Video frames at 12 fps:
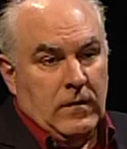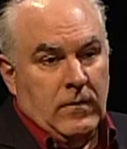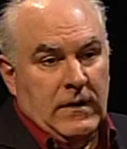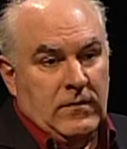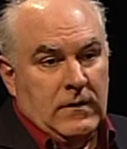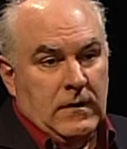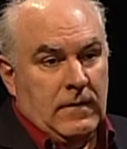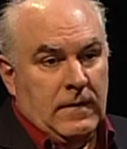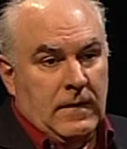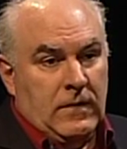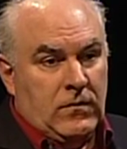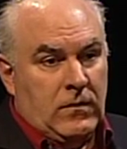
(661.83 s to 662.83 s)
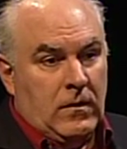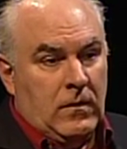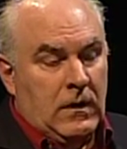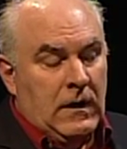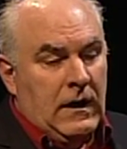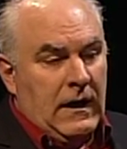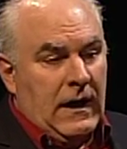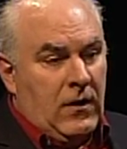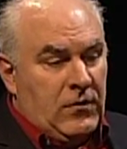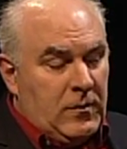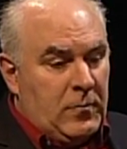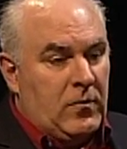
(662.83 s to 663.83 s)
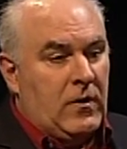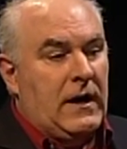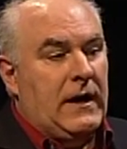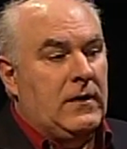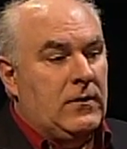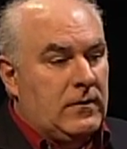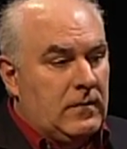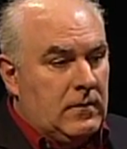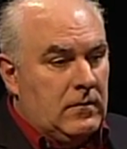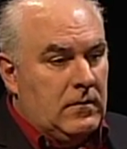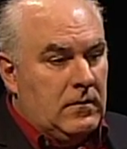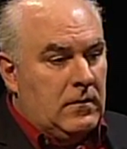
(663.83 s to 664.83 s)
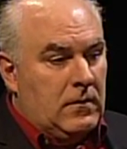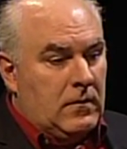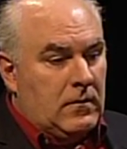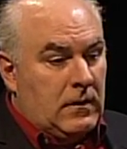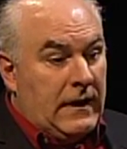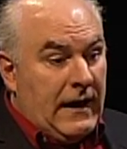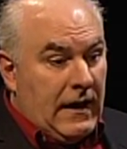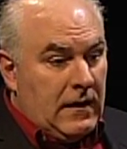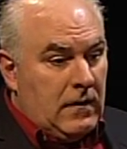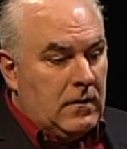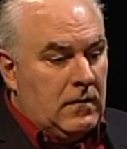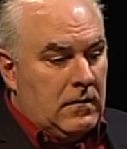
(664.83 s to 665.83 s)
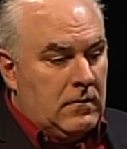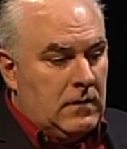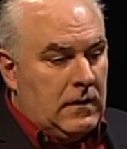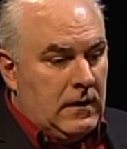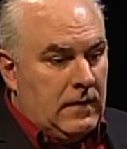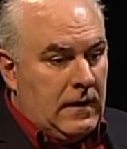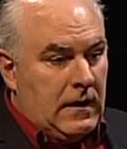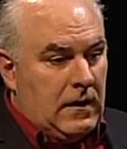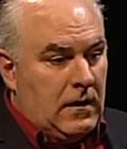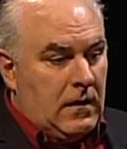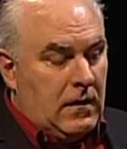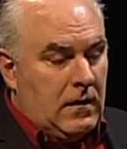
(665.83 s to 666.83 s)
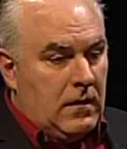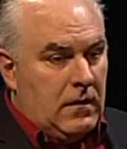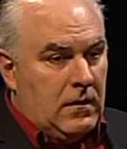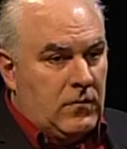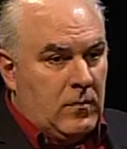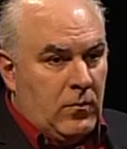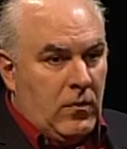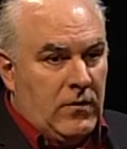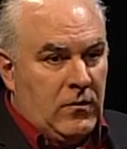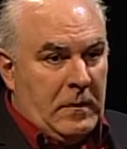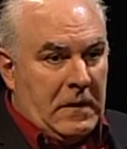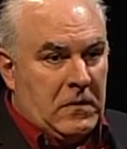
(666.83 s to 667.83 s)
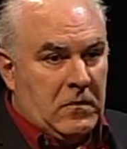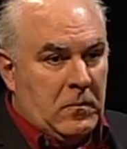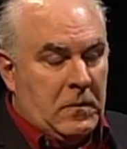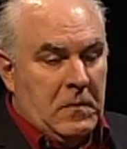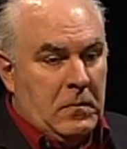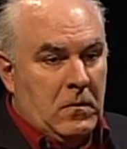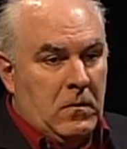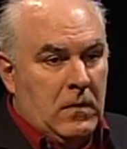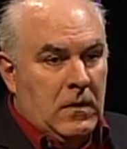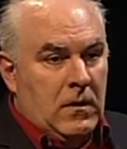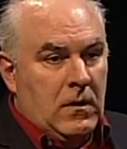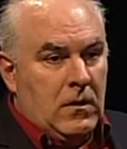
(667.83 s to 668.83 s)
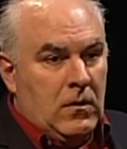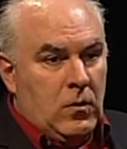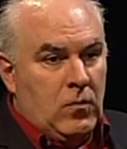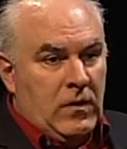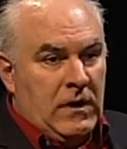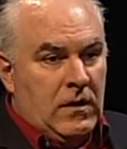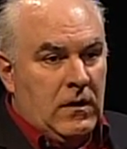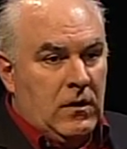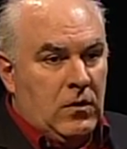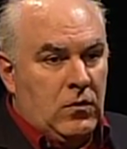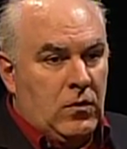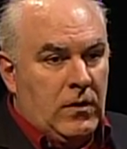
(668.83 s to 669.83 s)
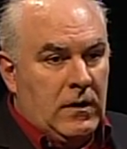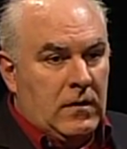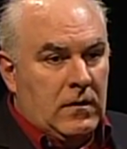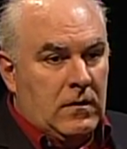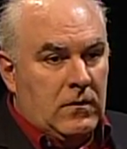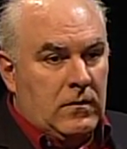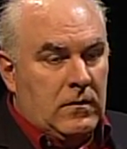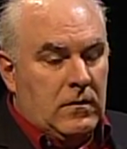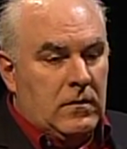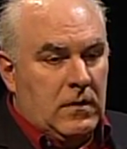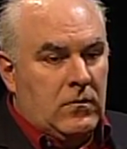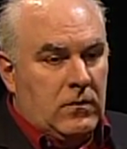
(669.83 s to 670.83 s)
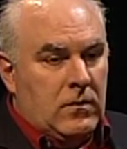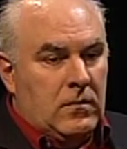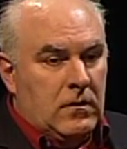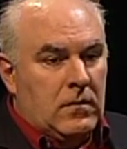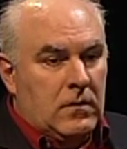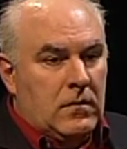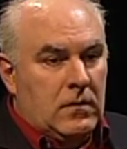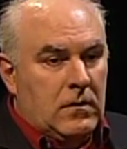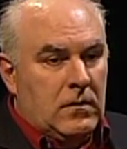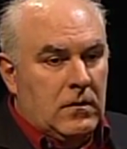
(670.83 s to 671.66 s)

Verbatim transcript: the race and everything. Right. So I was surprised, you know, gladly that uh, it's a broad spectrum of people who read it and enjoy it. That mm-hmm. was good. What